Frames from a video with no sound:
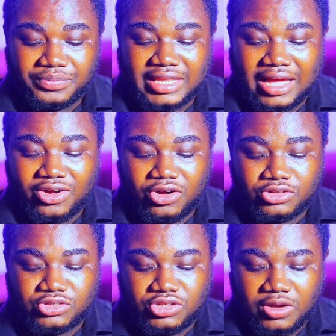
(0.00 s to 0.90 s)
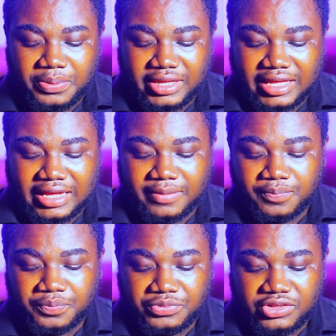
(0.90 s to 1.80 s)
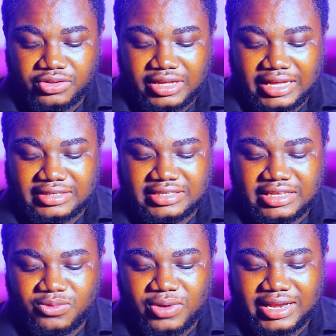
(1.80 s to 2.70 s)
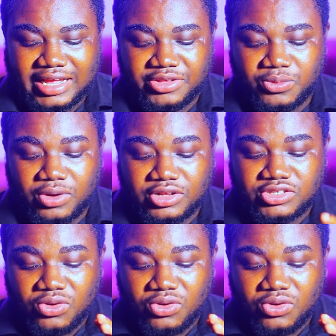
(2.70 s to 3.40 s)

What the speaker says: Now on top here, you can see whether you want